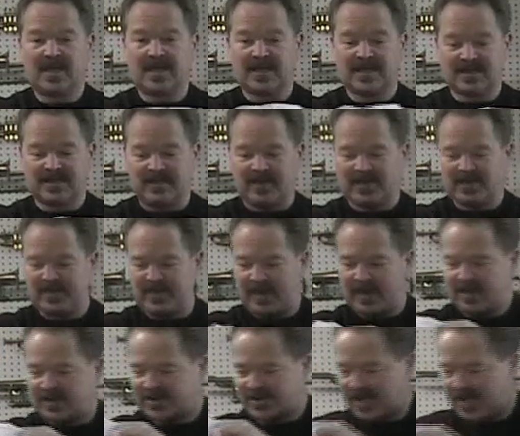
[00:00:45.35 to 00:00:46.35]
Does a much
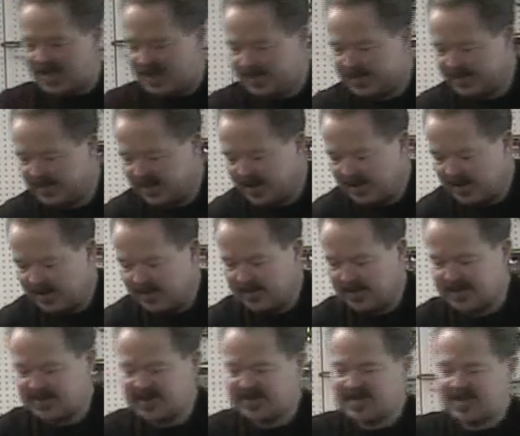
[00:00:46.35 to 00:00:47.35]
better job.
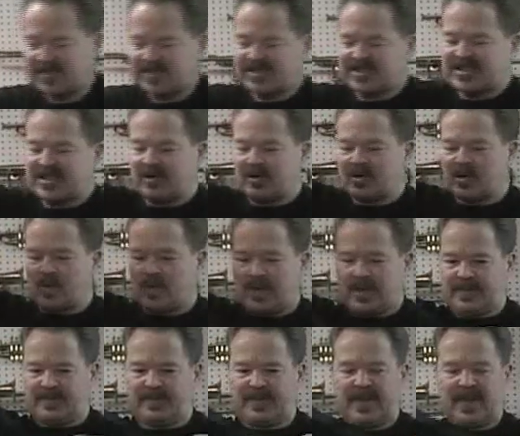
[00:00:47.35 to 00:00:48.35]
This is a soak
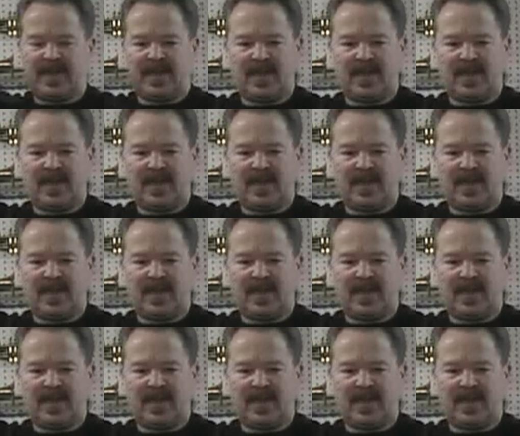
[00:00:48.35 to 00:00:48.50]
one.